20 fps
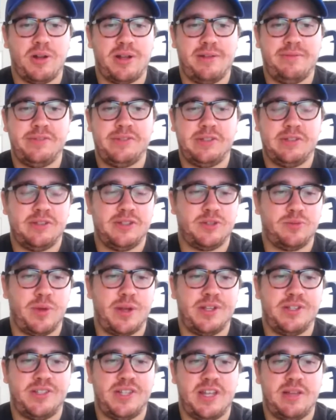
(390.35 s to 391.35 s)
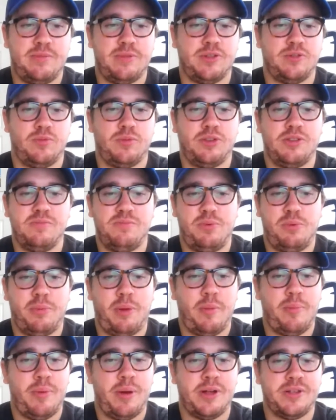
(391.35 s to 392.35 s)
Obviously, this Rays team is really boom
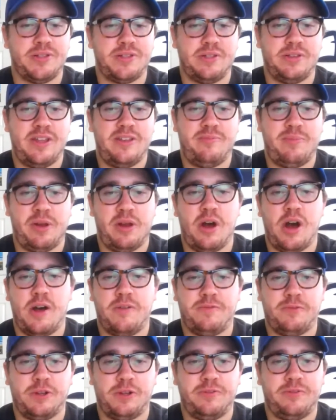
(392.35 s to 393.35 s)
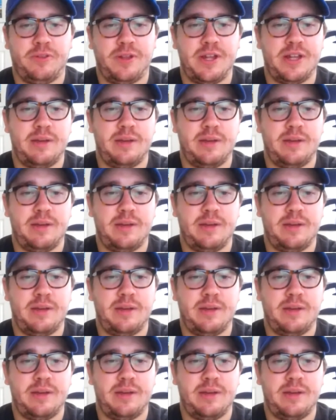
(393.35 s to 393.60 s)
or bust, and they've been awful of late.